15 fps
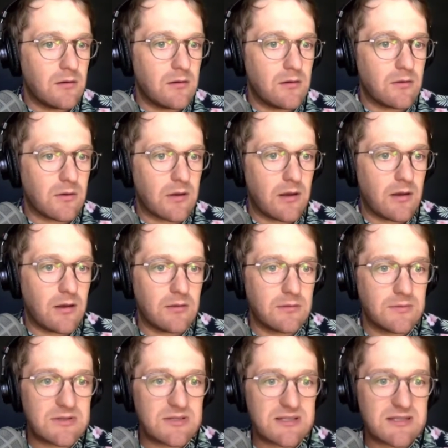okay.
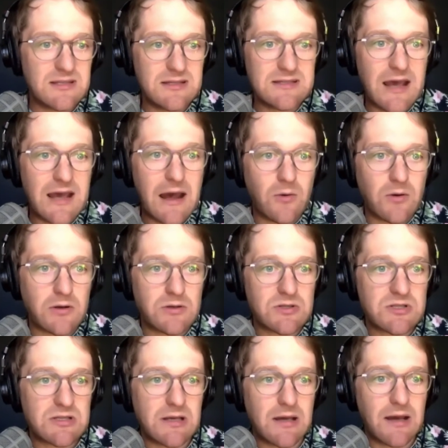Sid
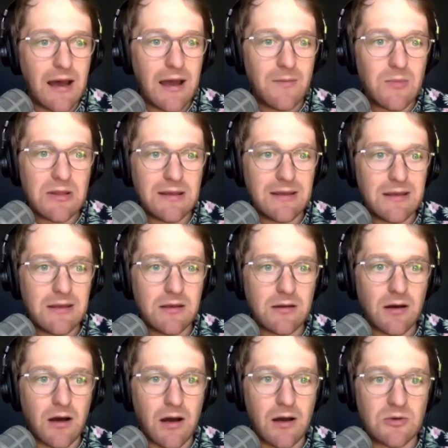Towers. I'm in the
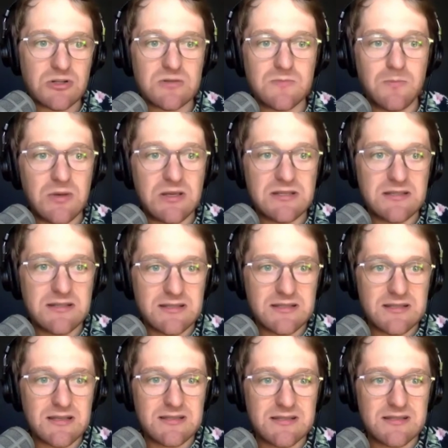e-commerce
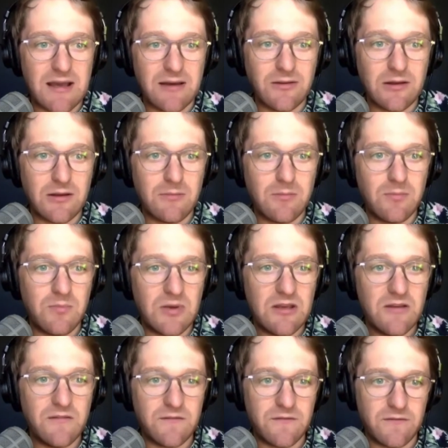business selling
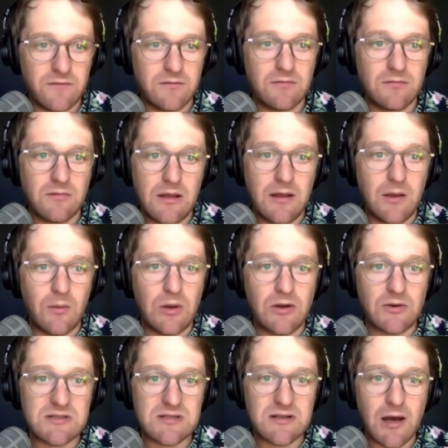beef, and we
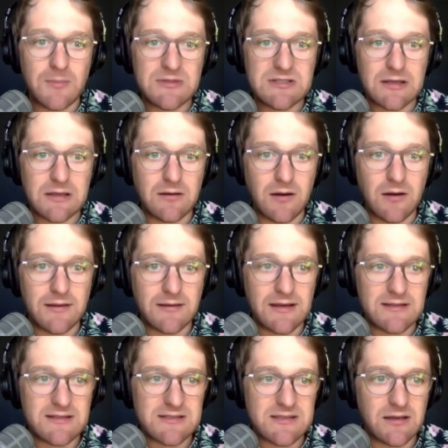noticed an uptick in
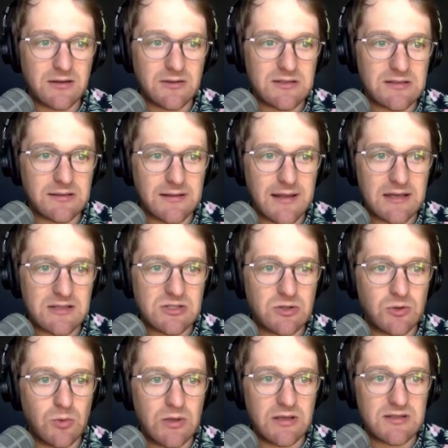online sales in the last
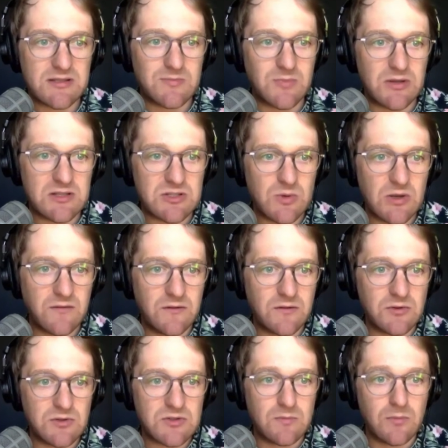2 weeks, but this week
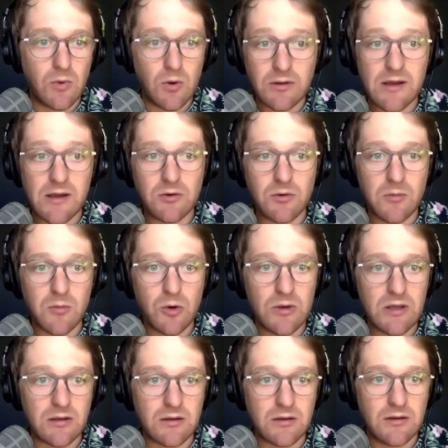feels more like a normal
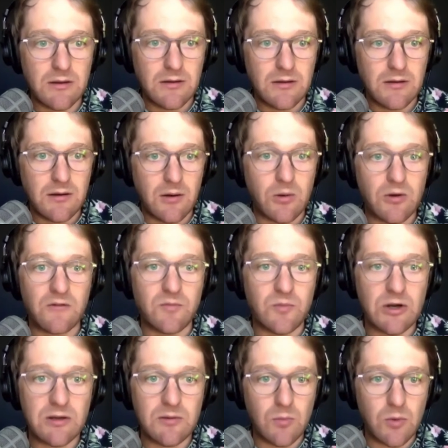week. I wonder if
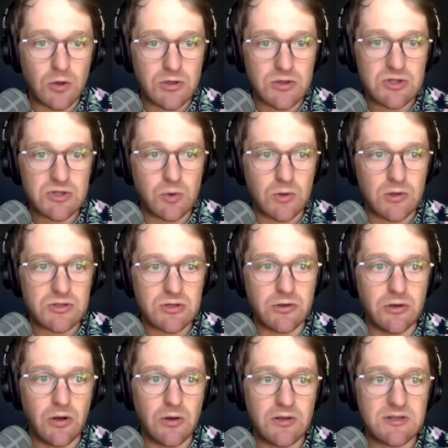brick and mortar stores are
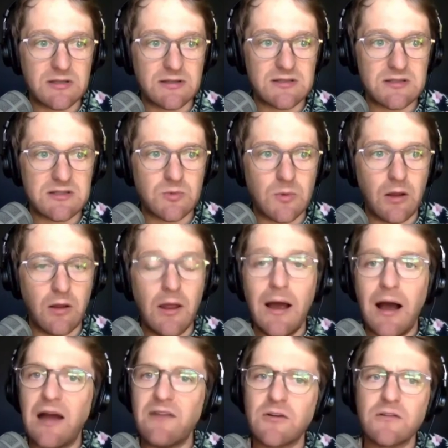noticing this as well.
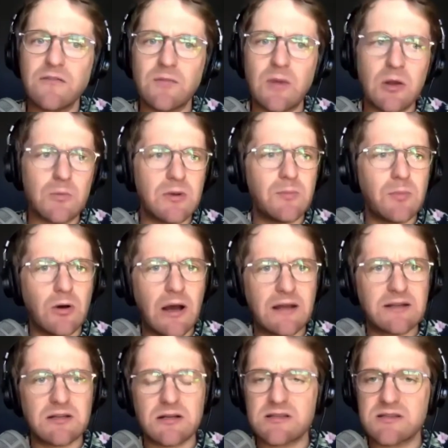I've heard from other people. I
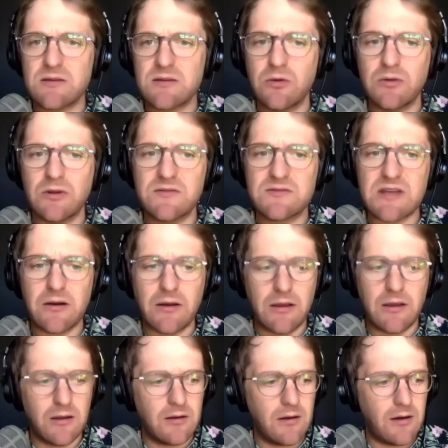talked to someone who lives out
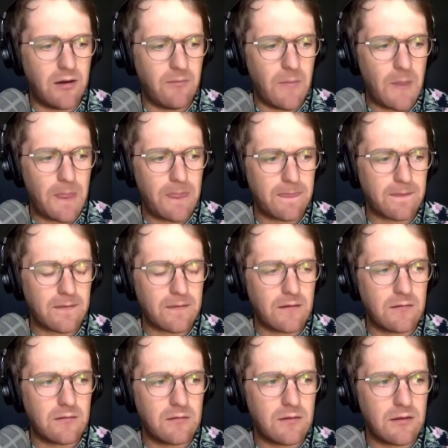in, I
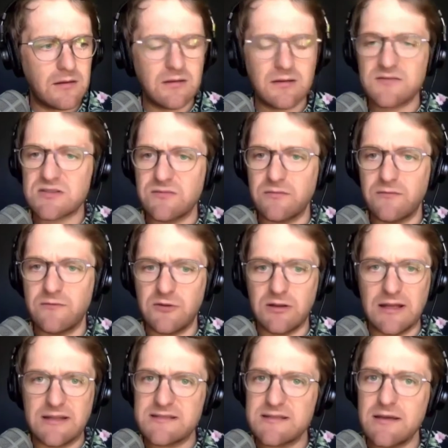think he lives in
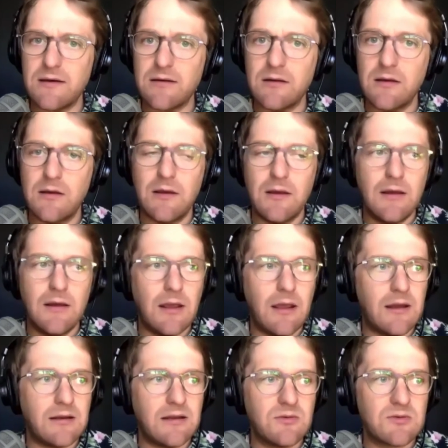Valencia,
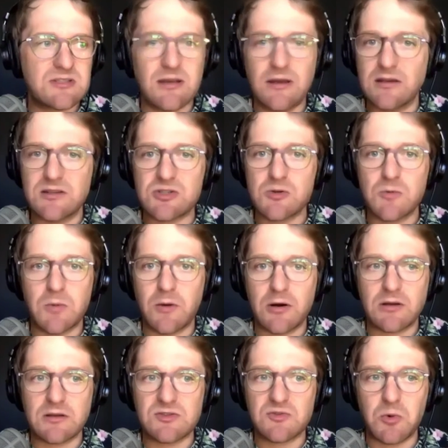and he was saying his
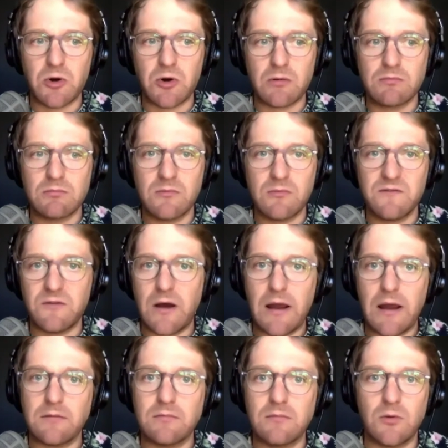supermarkets were
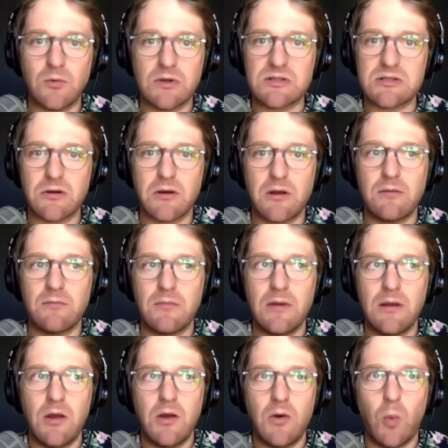fine, the ones near him.
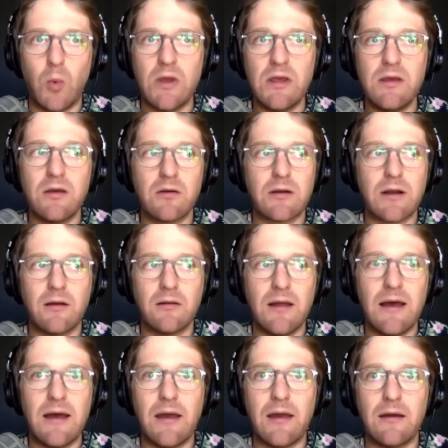We here in
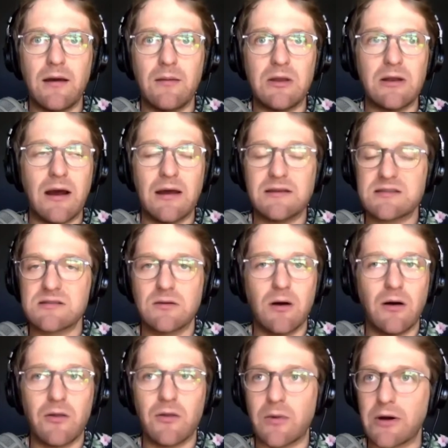LA, I mean,
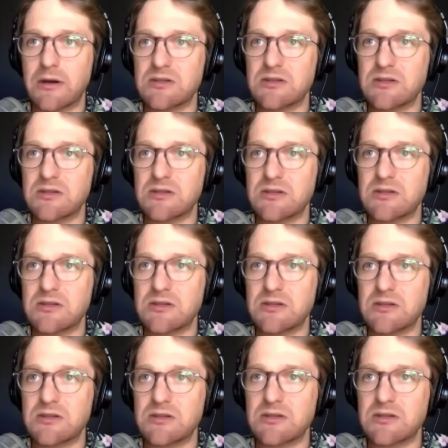all the markets around me, I
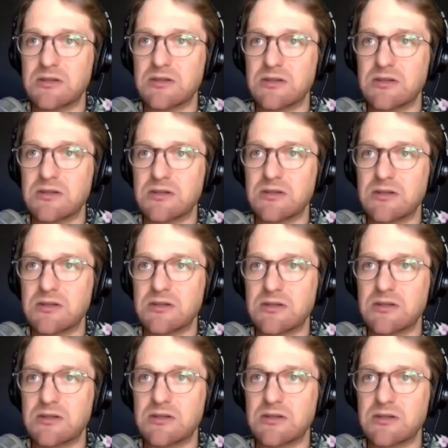live in, like I said, the San
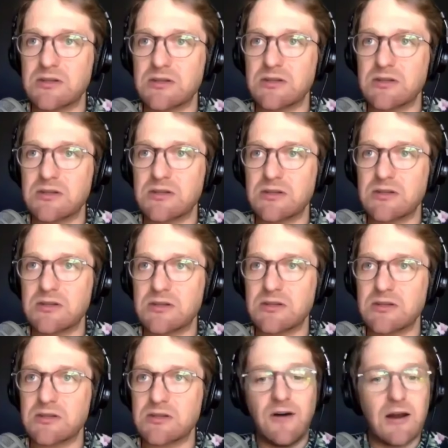Fernando Valley,
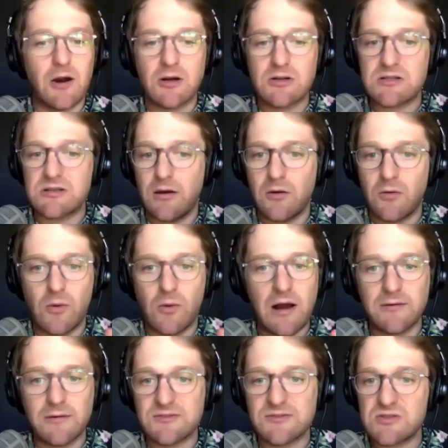Vallarta,
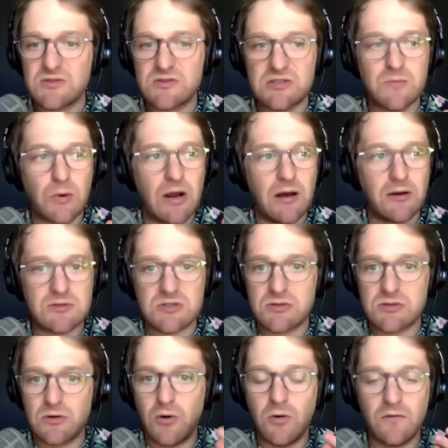Ralph's, Sprouts,
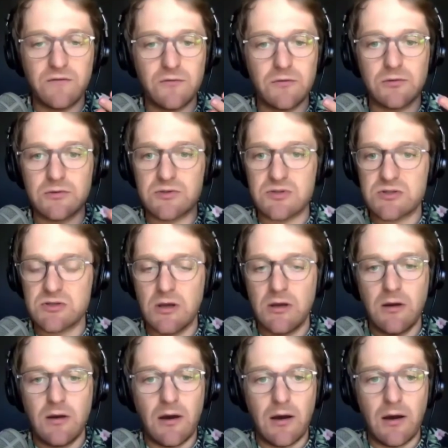Whole Foods,
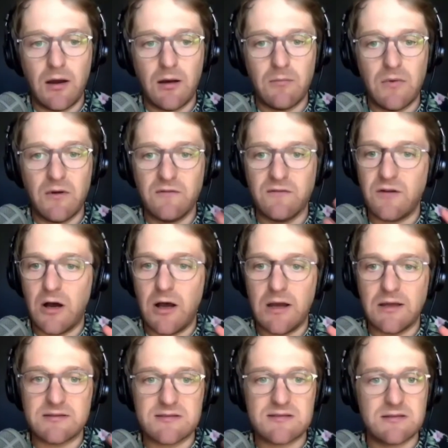
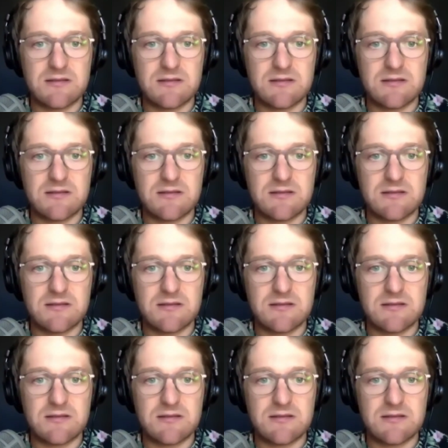Vaughn's,